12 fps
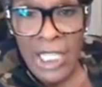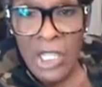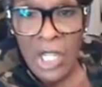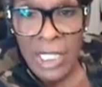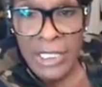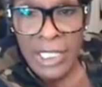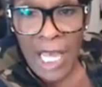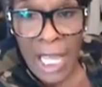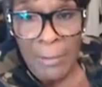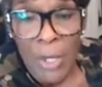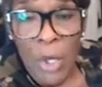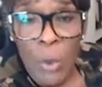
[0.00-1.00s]
a long time.
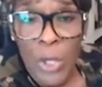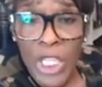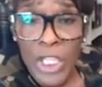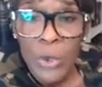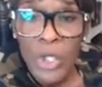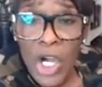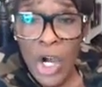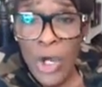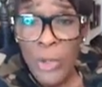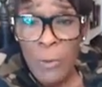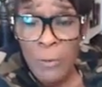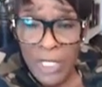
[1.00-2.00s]
When you
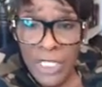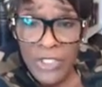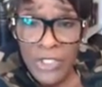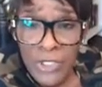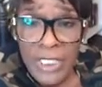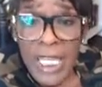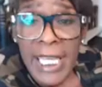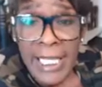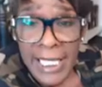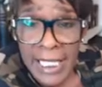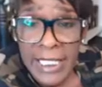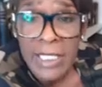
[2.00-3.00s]
go through pictures,
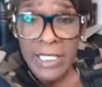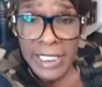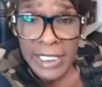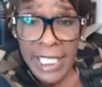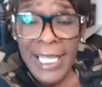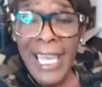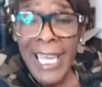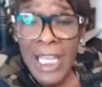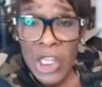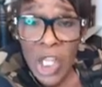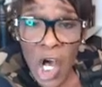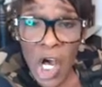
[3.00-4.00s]
it's going to take a
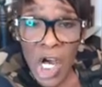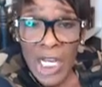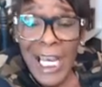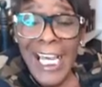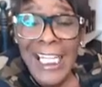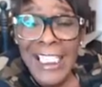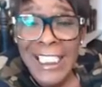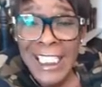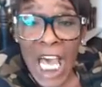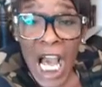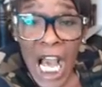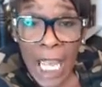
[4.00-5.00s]
long
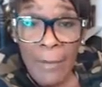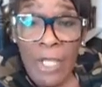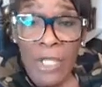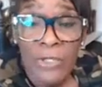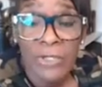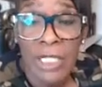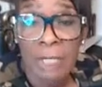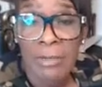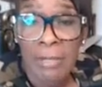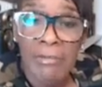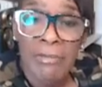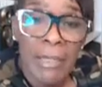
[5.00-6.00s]
time. There's going to be
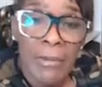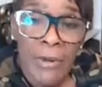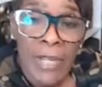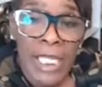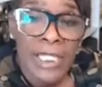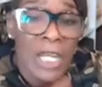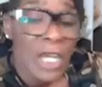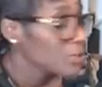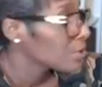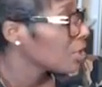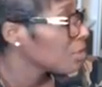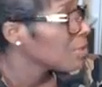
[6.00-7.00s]
memories.
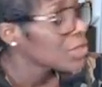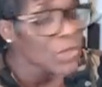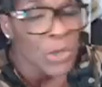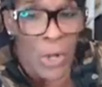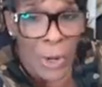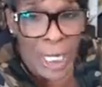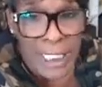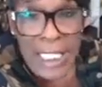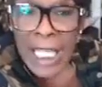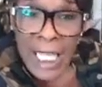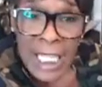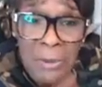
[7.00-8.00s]
There's going to be stories.
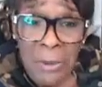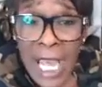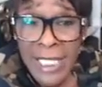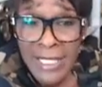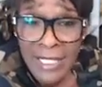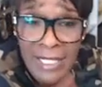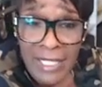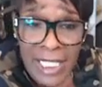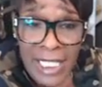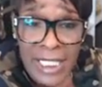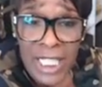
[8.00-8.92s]
That's why it's good